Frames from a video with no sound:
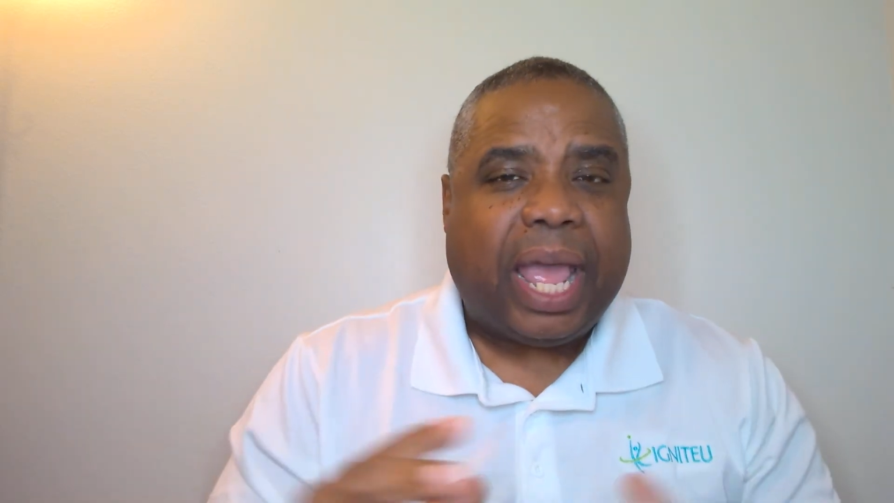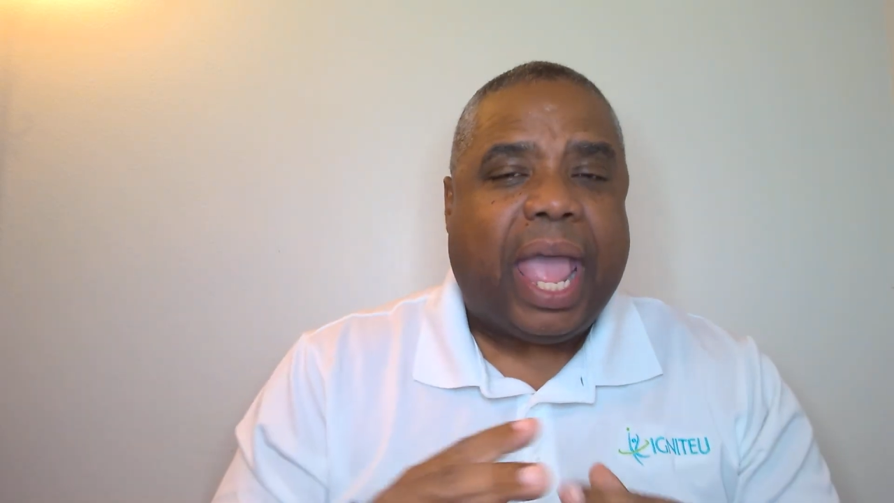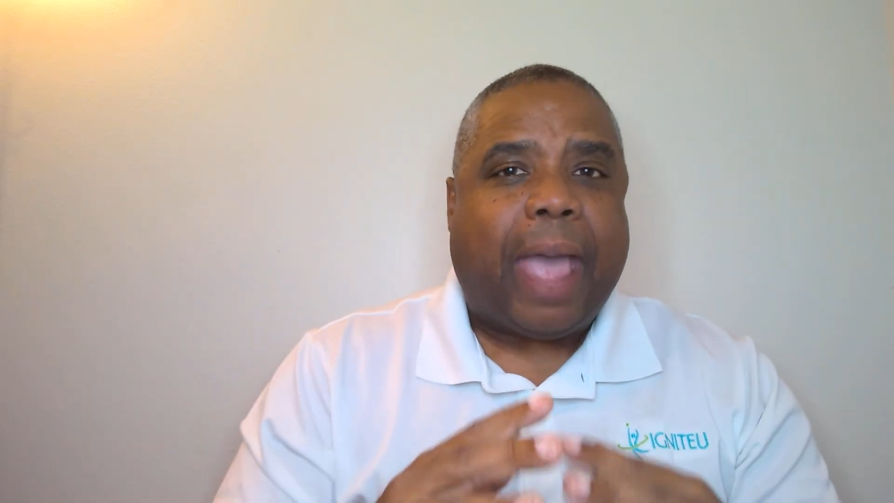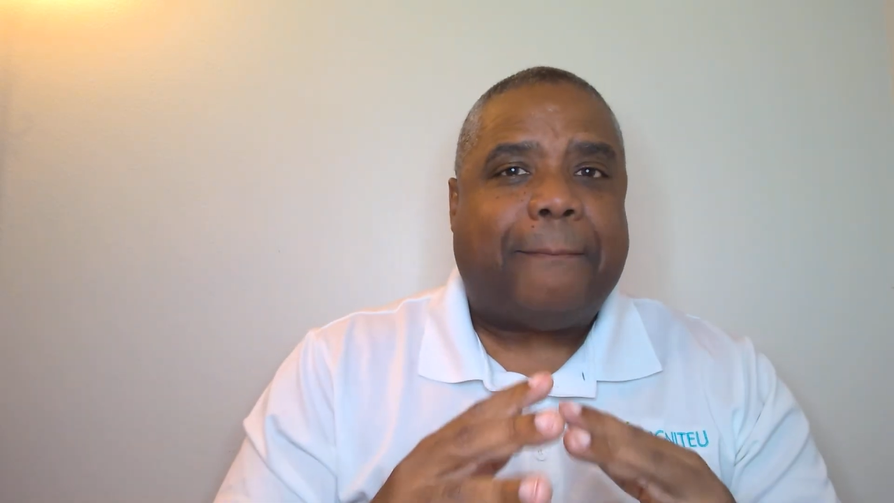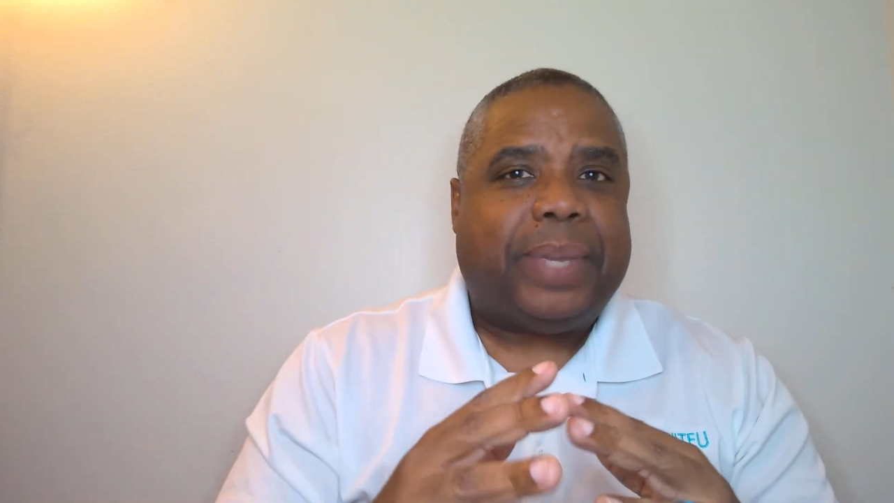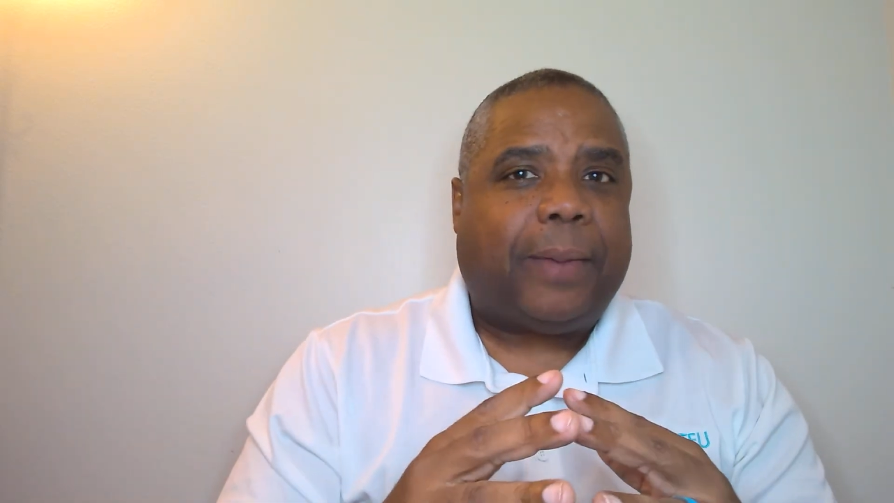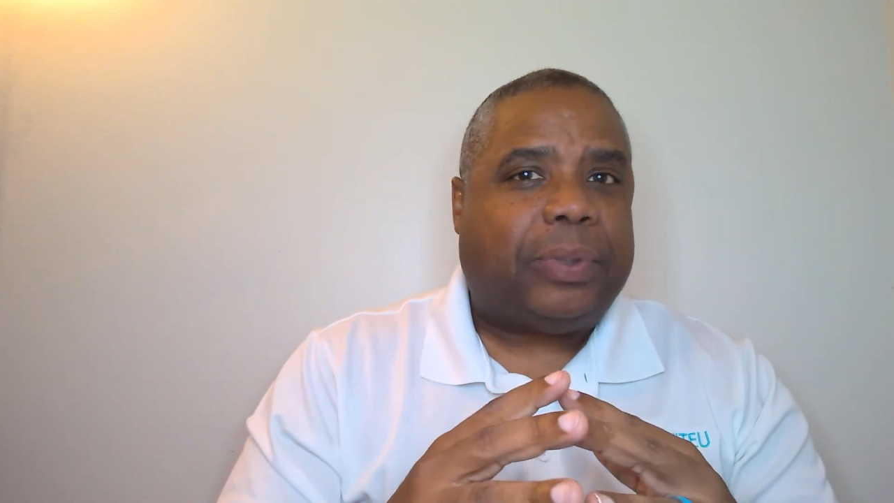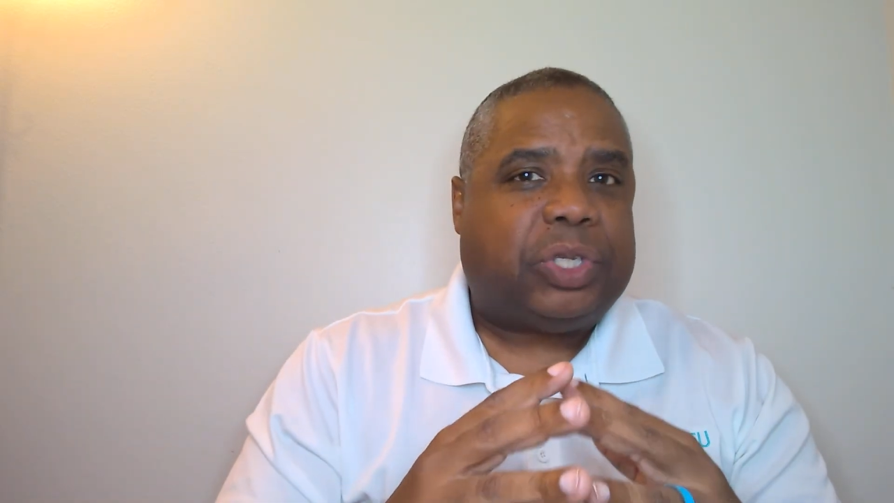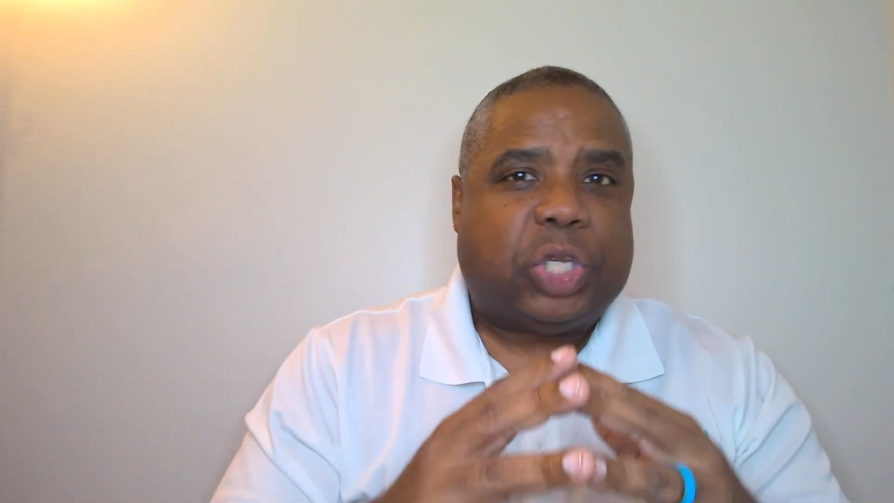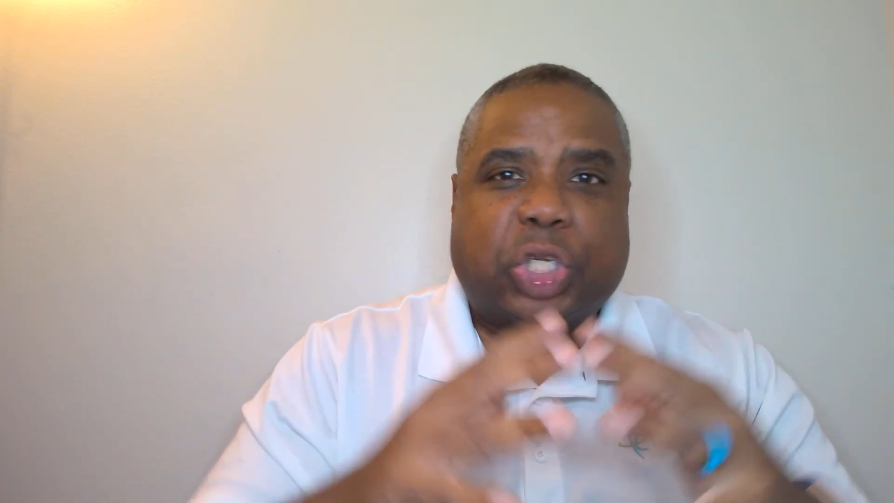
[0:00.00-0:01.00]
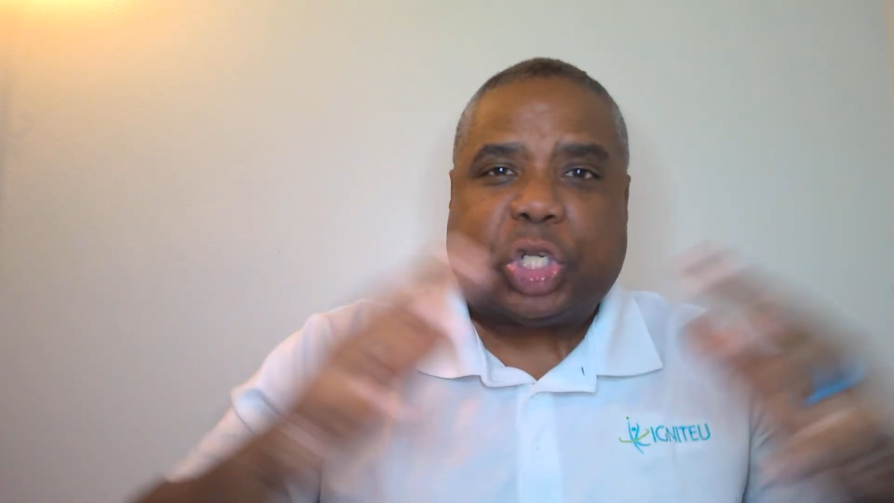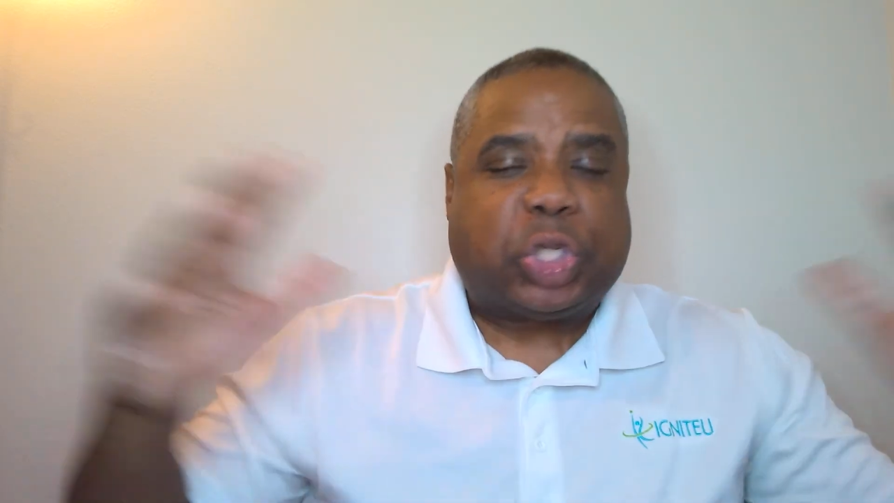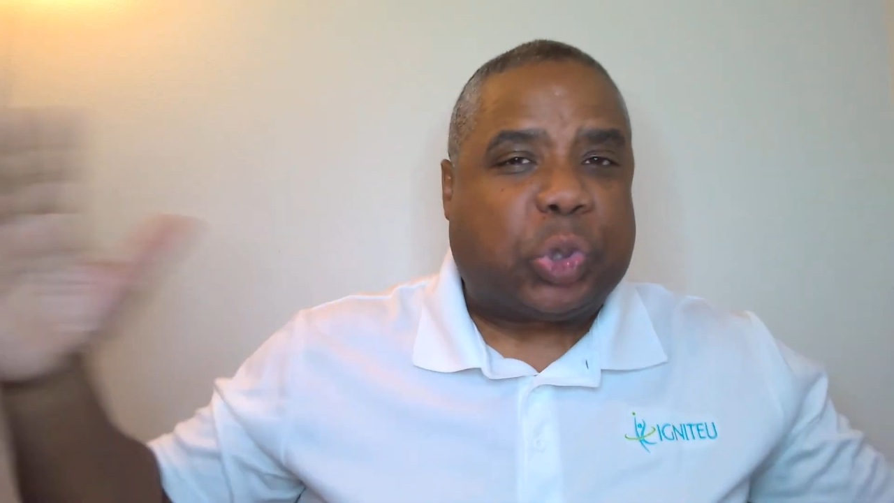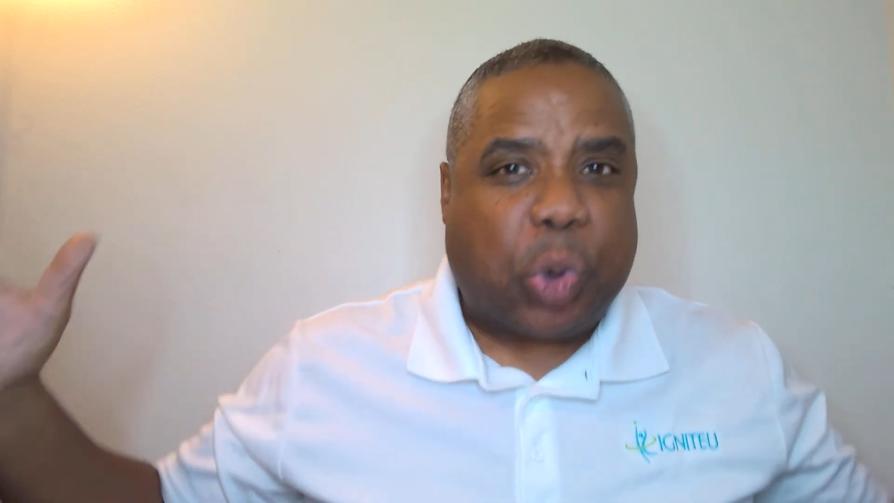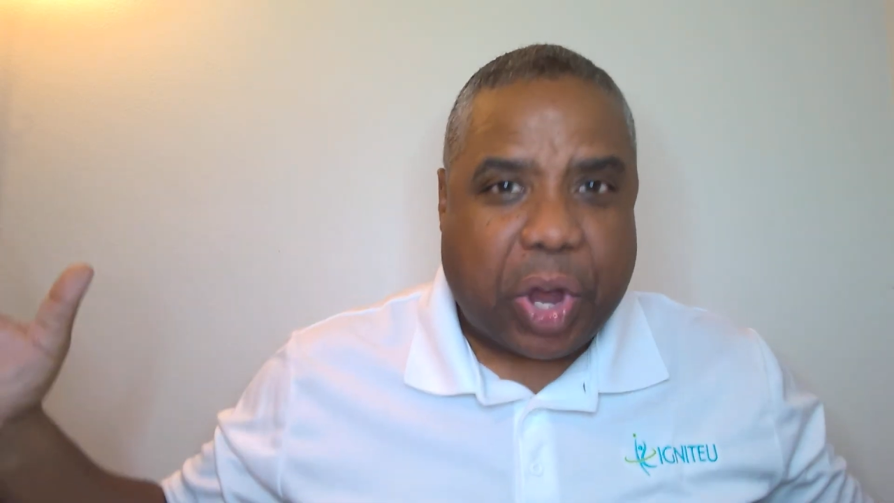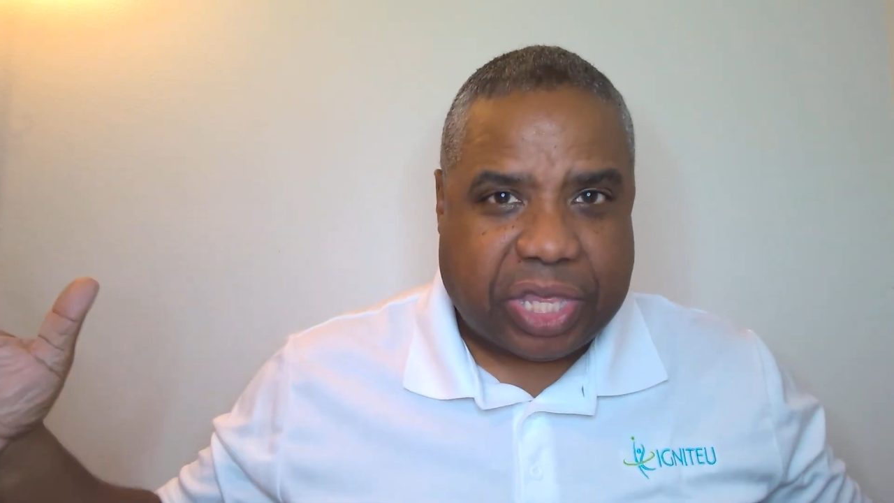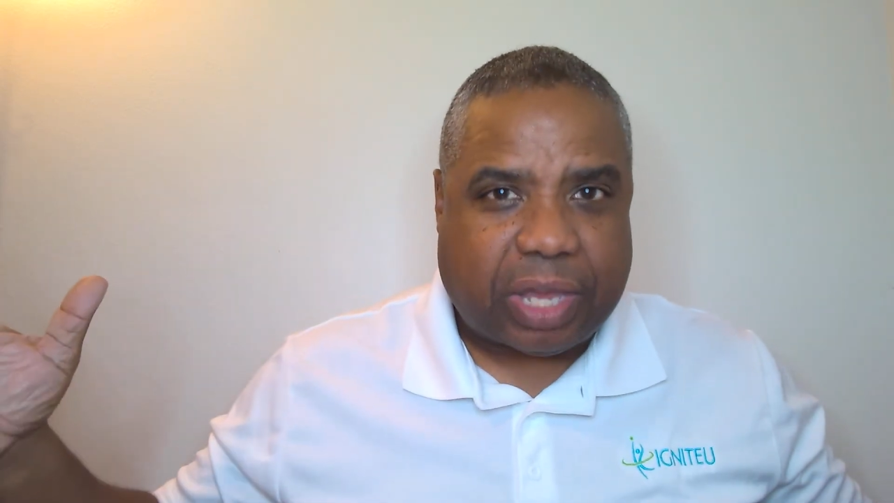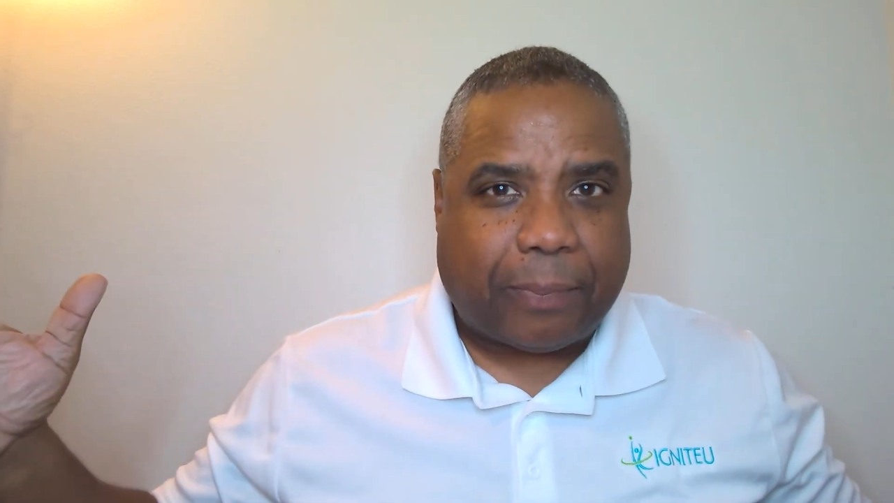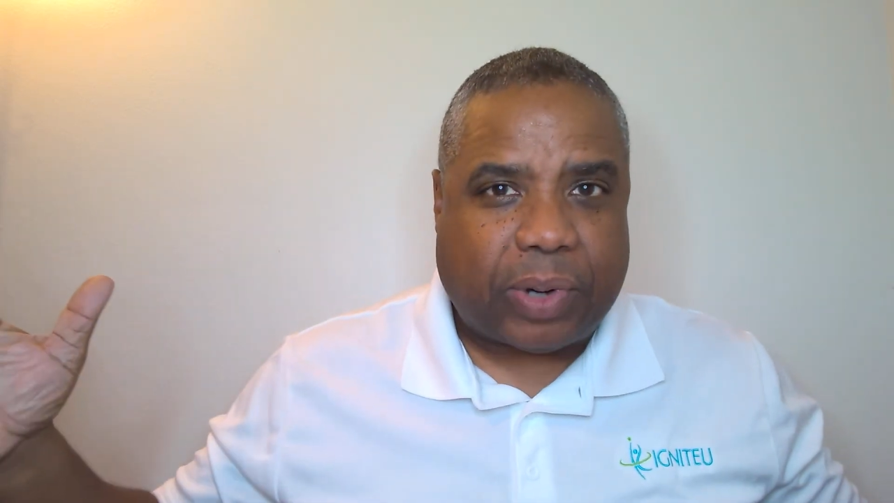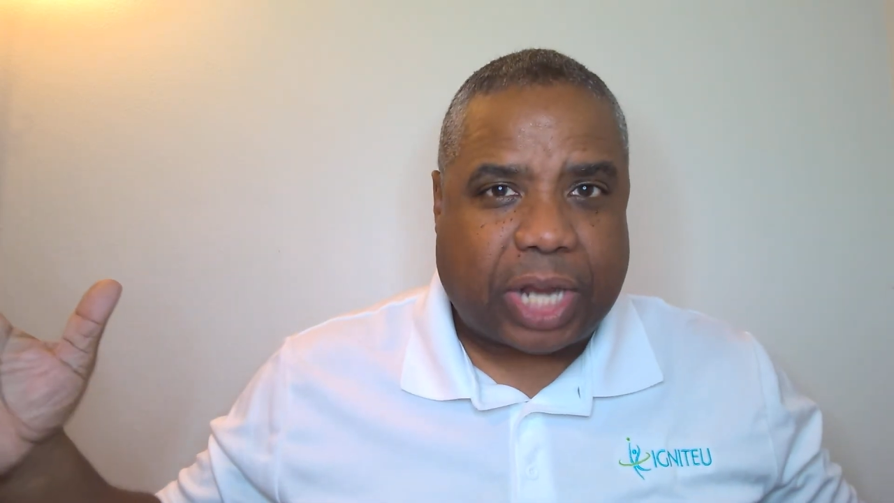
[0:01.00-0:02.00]
and be able to destroy the
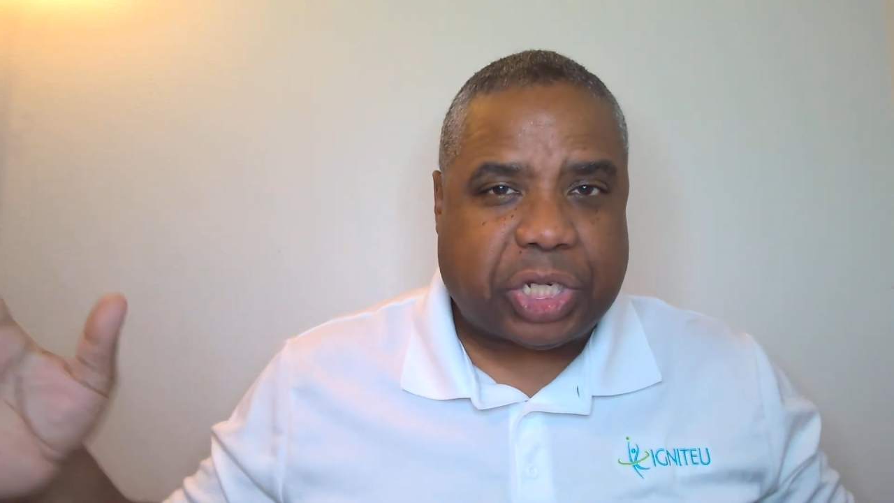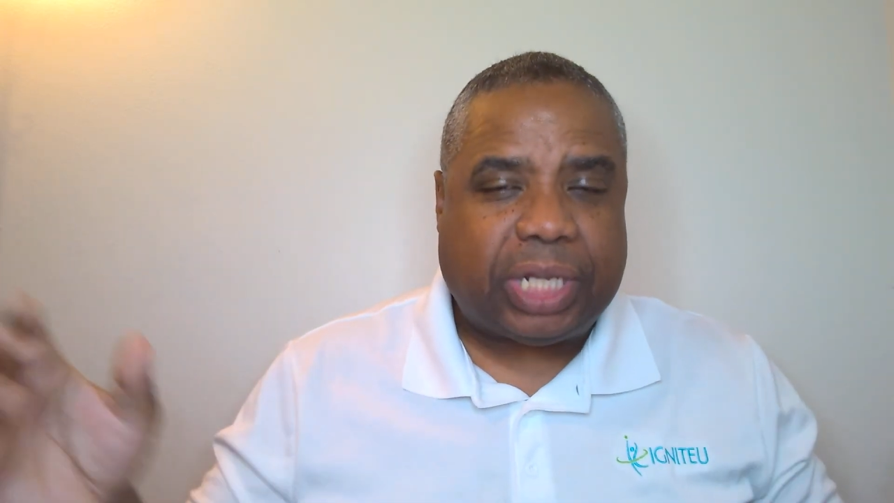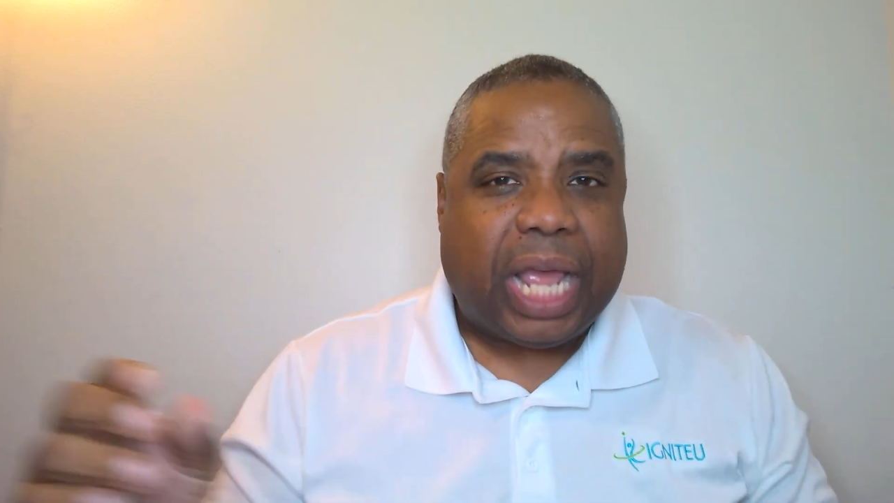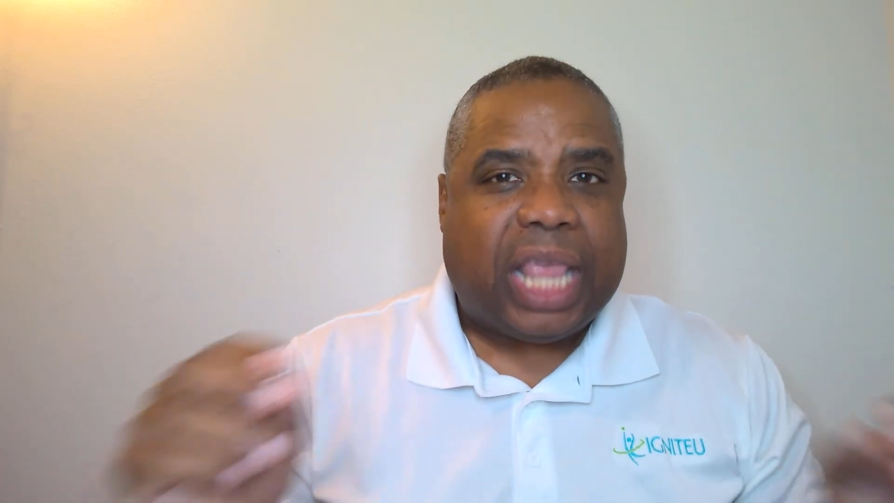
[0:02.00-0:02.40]
depression